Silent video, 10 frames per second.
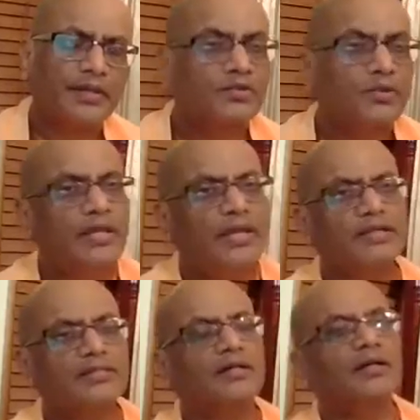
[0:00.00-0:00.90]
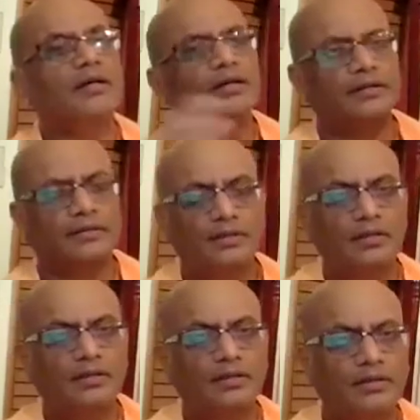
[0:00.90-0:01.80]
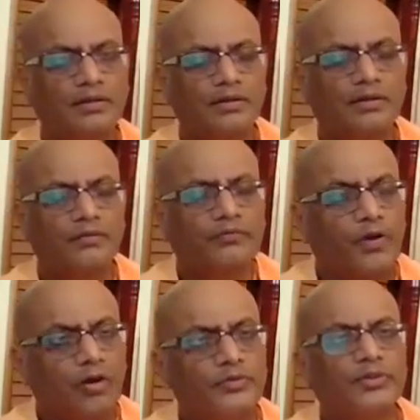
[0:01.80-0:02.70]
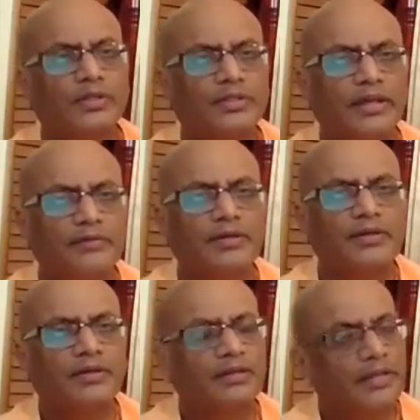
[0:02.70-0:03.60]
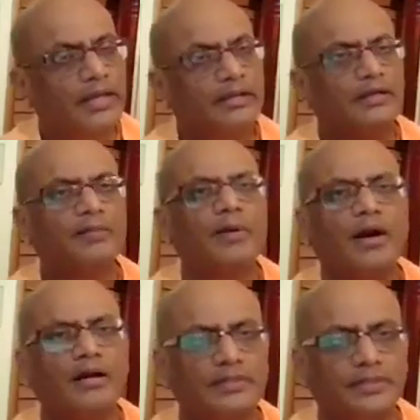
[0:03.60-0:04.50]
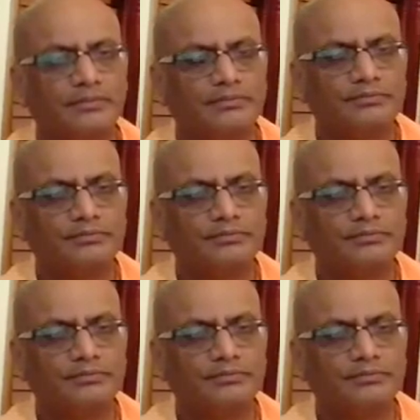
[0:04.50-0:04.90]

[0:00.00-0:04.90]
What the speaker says: So he has heard from Shukadeva the entire Bhagavatam.